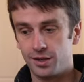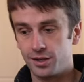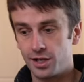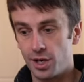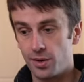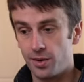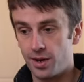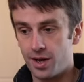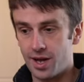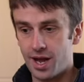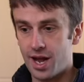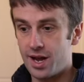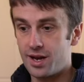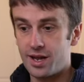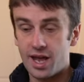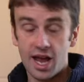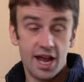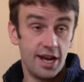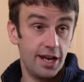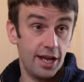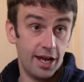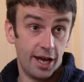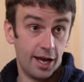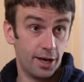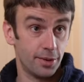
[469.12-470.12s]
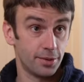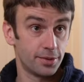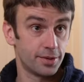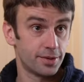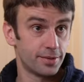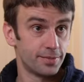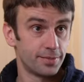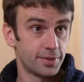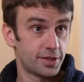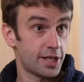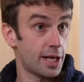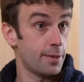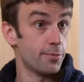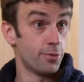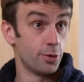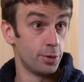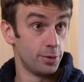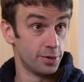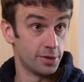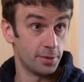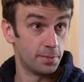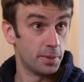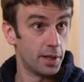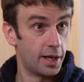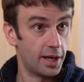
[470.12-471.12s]
so any house, same
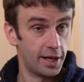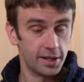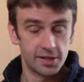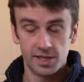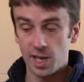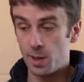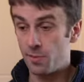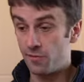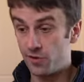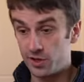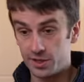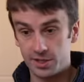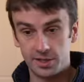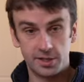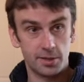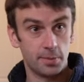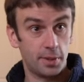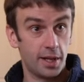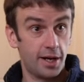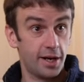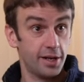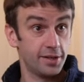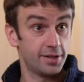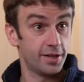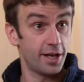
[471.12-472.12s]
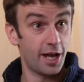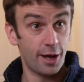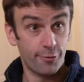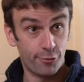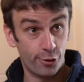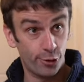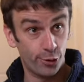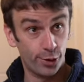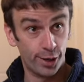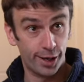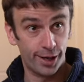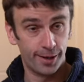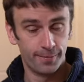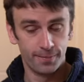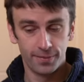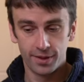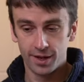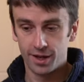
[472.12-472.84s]
rules apply, same physics applies everywhere.